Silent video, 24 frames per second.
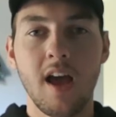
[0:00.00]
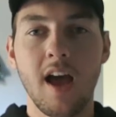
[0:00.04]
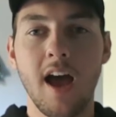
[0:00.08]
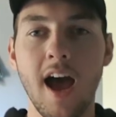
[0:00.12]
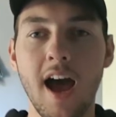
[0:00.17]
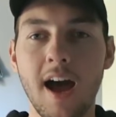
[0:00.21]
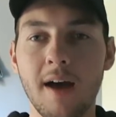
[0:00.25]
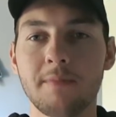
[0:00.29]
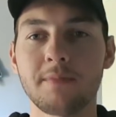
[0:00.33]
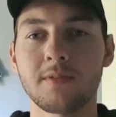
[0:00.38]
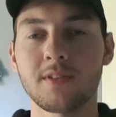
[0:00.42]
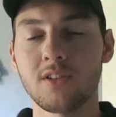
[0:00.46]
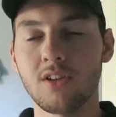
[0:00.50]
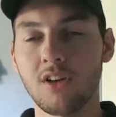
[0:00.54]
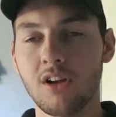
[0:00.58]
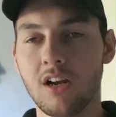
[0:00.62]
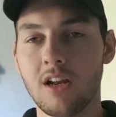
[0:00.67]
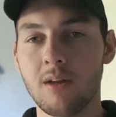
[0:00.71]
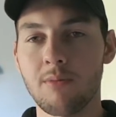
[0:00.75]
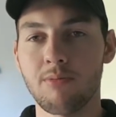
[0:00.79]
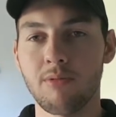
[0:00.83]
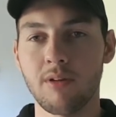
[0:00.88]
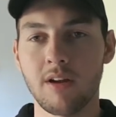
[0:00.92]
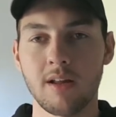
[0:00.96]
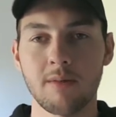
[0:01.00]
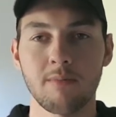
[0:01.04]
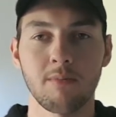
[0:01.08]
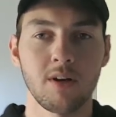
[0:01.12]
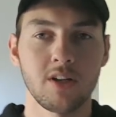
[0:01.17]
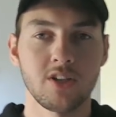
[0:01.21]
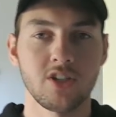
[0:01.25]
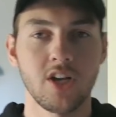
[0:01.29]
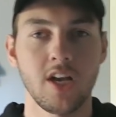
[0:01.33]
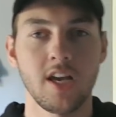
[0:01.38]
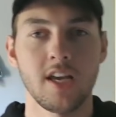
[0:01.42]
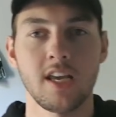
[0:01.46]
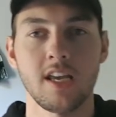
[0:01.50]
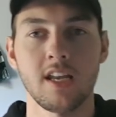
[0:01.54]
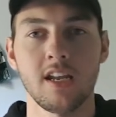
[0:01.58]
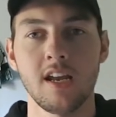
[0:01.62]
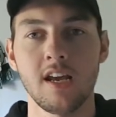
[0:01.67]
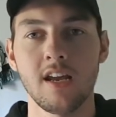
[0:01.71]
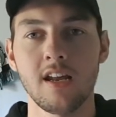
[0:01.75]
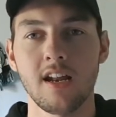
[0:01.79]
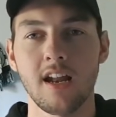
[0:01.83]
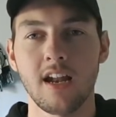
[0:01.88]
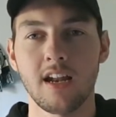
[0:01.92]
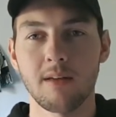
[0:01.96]
Absolutely brilliant by Jakey
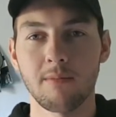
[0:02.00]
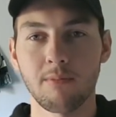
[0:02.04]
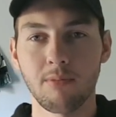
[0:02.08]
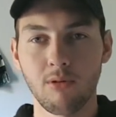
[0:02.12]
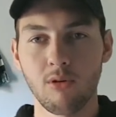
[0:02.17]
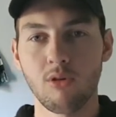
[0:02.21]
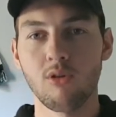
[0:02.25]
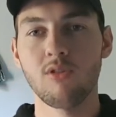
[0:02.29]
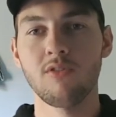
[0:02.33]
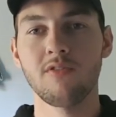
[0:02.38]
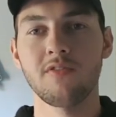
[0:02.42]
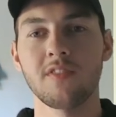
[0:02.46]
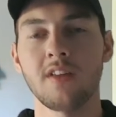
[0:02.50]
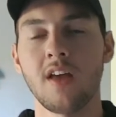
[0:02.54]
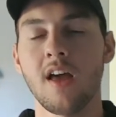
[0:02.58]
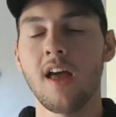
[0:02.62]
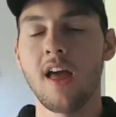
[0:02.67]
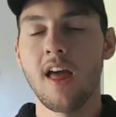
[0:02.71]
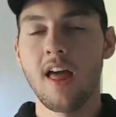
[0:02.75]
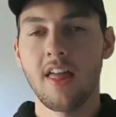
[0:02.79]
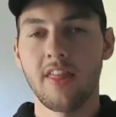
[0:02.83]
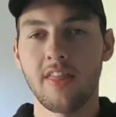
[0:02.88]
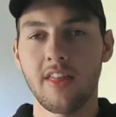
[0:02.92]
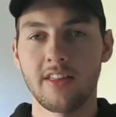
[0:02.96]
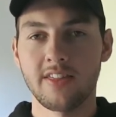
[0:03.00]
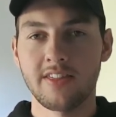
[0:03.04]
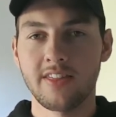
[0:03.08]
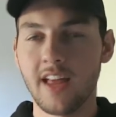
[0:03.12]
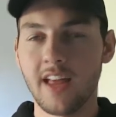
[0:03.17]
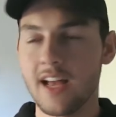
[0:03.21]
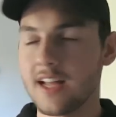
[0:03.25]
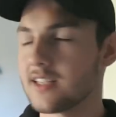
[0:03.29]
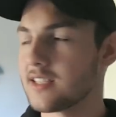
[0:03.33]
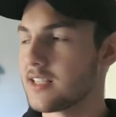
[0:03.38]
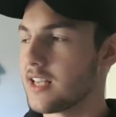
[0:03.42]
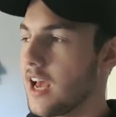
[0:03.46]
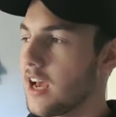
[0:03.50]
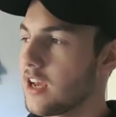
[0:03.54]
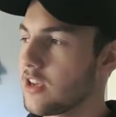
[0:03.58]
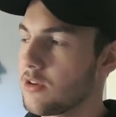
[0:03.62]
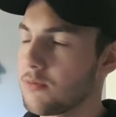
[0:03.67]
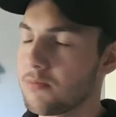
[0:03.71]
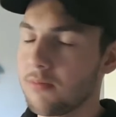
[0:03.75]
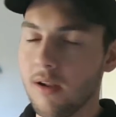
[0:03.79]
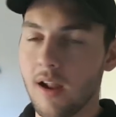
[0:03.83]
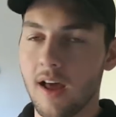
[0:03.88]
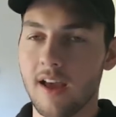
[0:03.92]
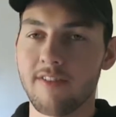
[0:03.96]
Need. And he proved that that's how you
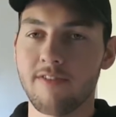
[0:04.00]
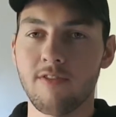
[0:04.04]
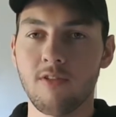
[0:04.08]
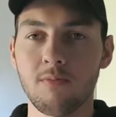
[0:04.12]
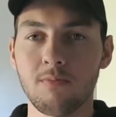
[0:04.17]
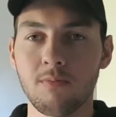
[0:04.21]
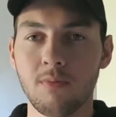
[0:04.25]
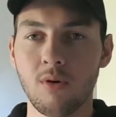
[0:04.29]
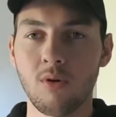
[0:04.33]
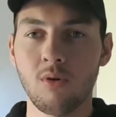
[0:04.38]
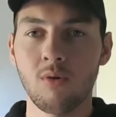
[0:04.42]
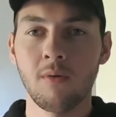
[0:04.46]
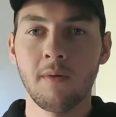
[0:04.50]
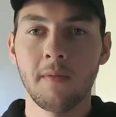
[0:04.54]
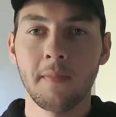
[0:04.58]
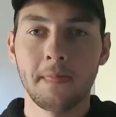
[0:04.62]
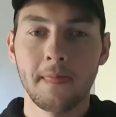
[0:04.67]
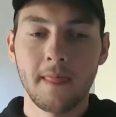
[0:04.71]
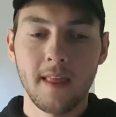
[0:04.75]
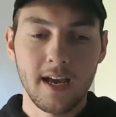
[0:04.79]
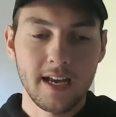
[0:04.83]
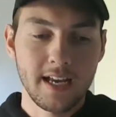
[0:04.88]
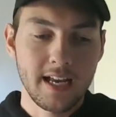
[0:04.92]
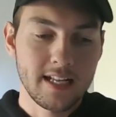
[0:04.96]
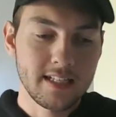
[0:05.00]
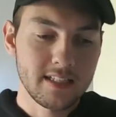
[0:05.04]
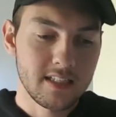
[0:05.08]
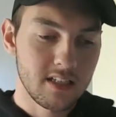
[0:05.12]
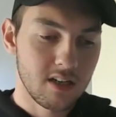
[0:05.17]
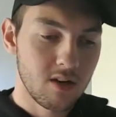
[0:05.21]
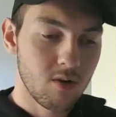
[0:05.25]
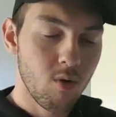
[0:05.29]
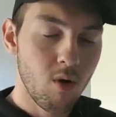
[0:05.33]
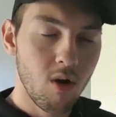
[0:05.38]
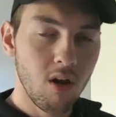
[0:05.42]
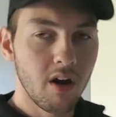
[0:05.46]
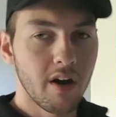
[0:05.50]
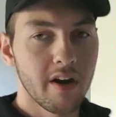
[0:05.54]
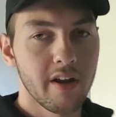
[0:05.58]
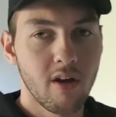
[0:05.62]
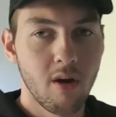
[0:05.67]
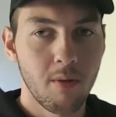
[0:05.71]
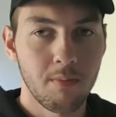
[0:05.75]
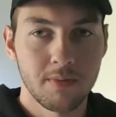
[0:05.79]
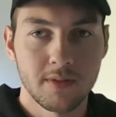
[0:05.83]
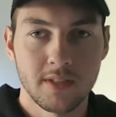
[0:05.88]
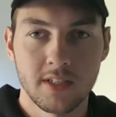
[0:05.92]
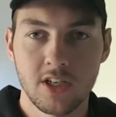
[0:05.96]
play football against a quality
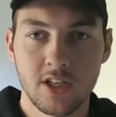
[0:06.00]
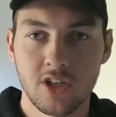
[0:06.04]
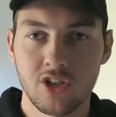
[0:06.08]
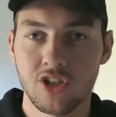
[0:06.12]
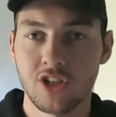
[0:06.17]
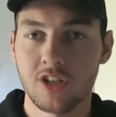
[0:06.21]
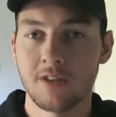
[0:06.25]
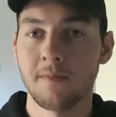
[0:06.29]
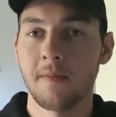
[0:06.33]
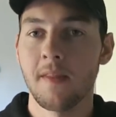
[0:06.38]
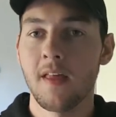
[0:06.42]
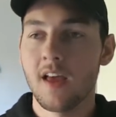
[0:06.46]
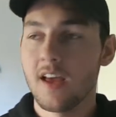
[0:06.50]
opposition.